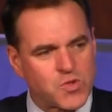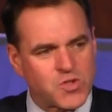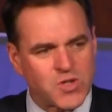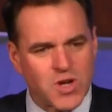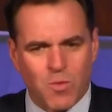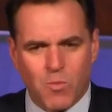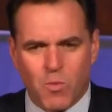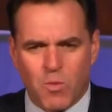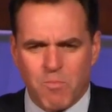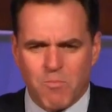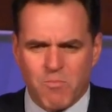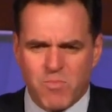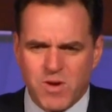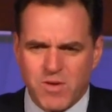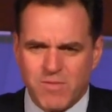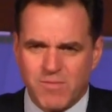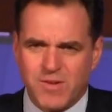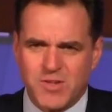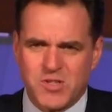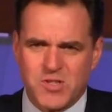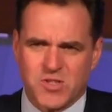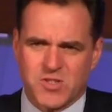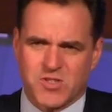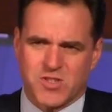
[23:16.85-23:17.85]
which I want
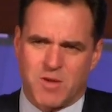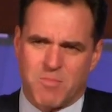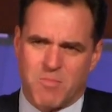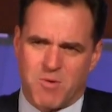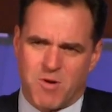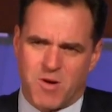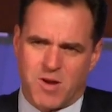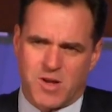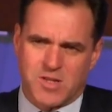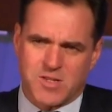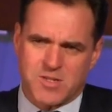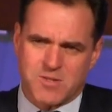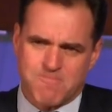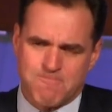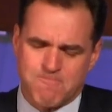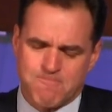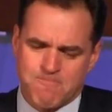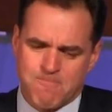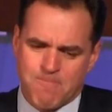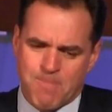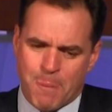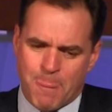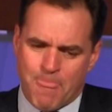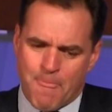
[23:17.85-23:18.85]
briefly to summarize
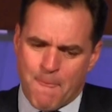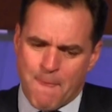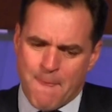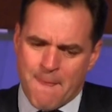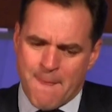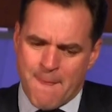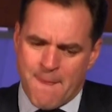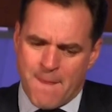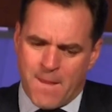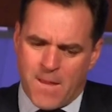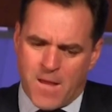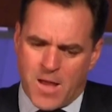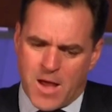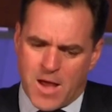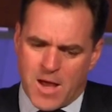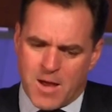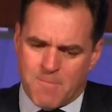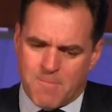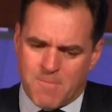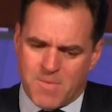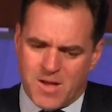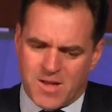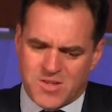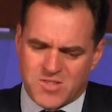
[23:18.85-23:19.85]

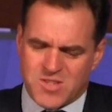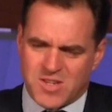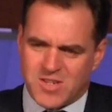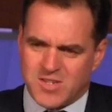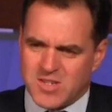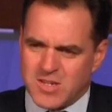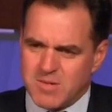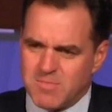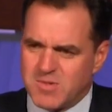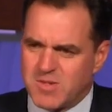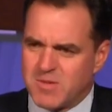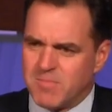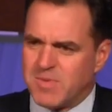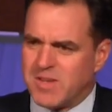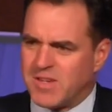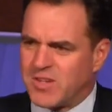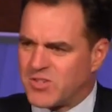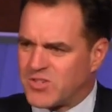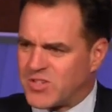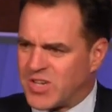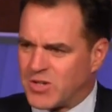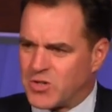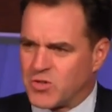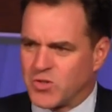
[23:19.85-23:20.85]
uh, as they seem to
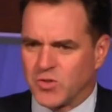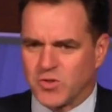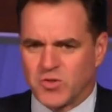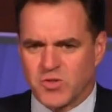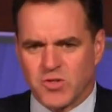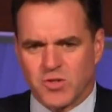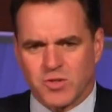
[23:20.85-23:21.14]
me essential